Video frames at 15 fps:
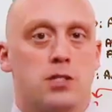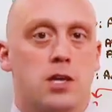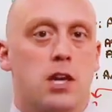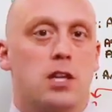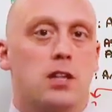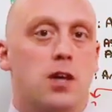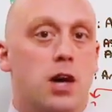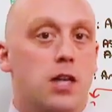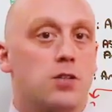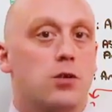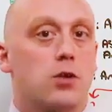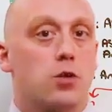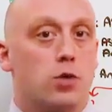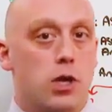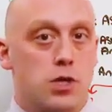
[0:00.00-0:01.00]
is that a lot of
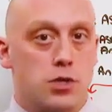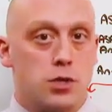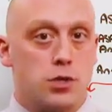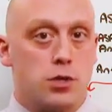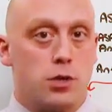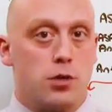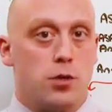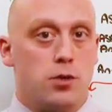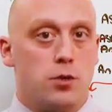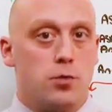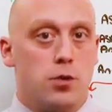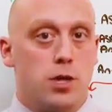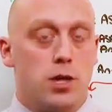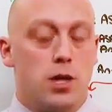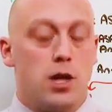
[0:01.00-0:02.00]
your questions are going to
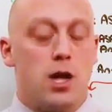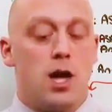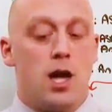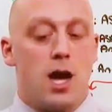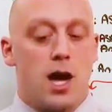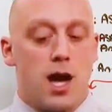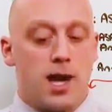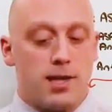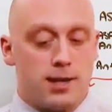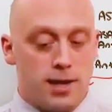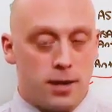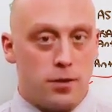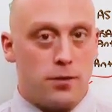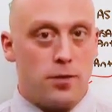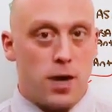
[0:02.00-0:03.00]
be
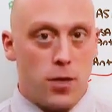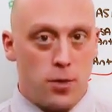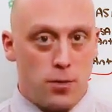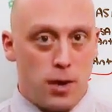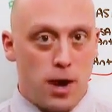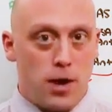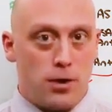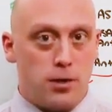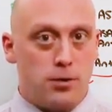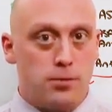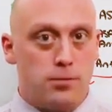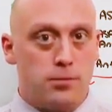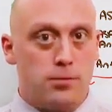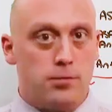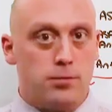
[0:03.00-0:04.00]
identify the pattern.
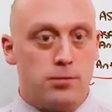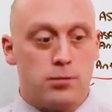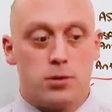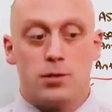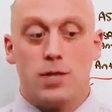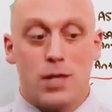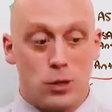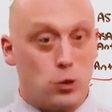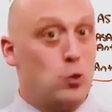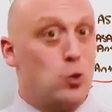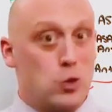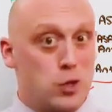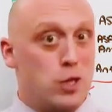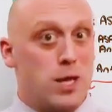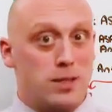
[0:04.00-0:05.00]
It
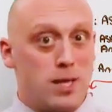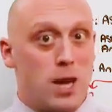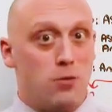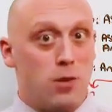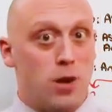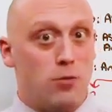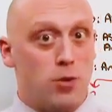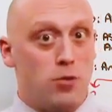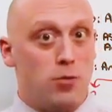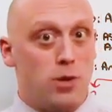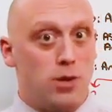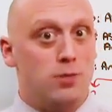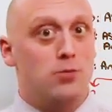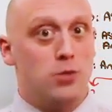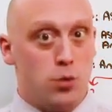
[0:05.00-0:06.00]
looks like that
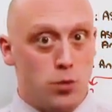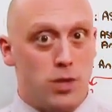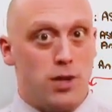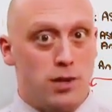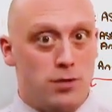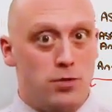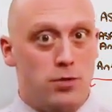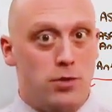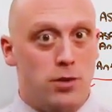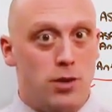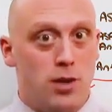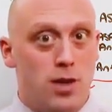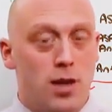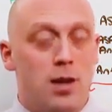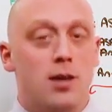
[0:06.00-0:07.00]
arrhythmia, so it is,
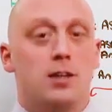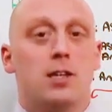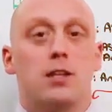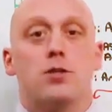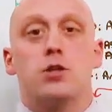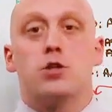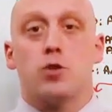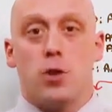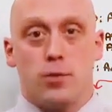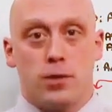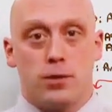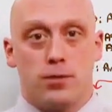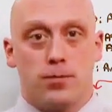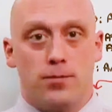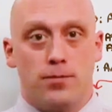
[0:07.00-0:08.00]
and then the
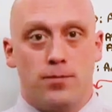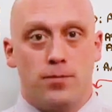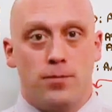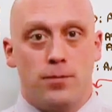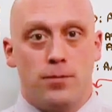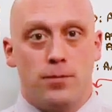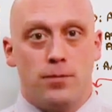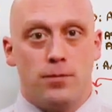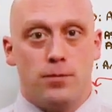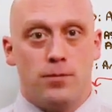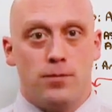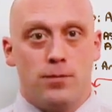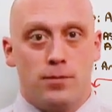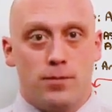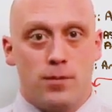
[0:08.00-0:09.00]
treatment.
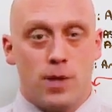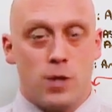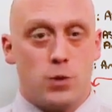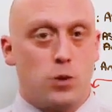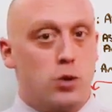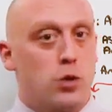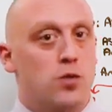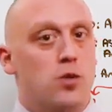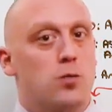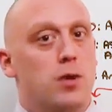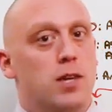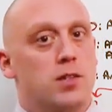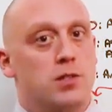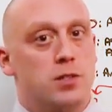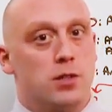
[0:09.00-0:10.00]
As we learned from
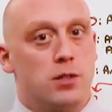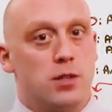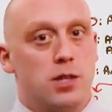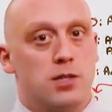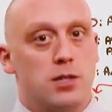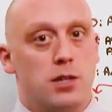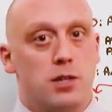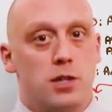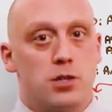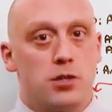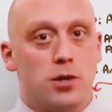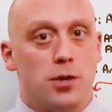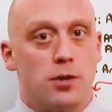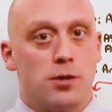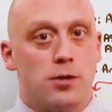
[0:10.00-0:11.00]
ACLS in a
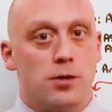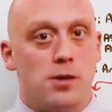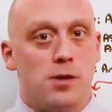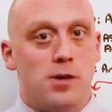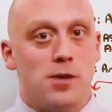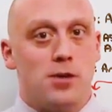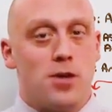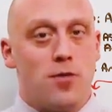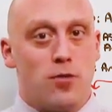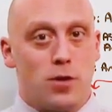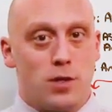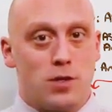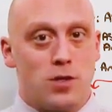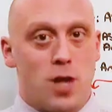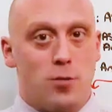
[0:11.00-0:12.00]
nutshell, if they're
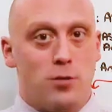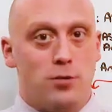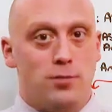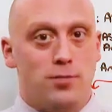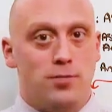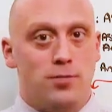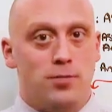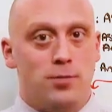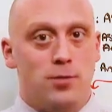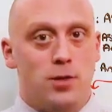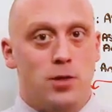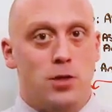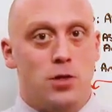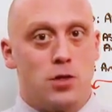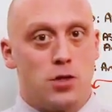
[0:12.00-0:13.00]
unstable,
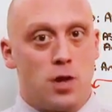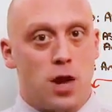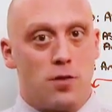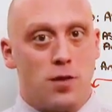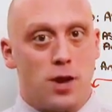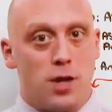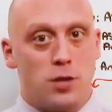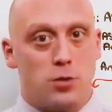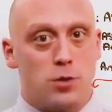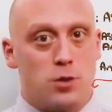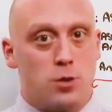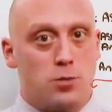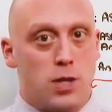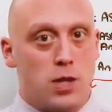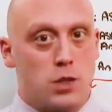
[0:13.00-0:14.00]
shock fast
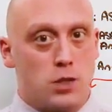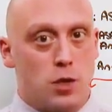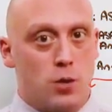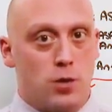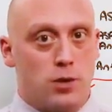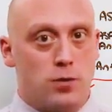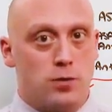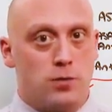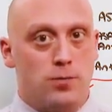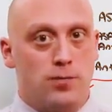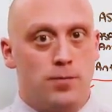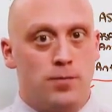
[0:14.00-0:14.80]
ones, pace slow ones.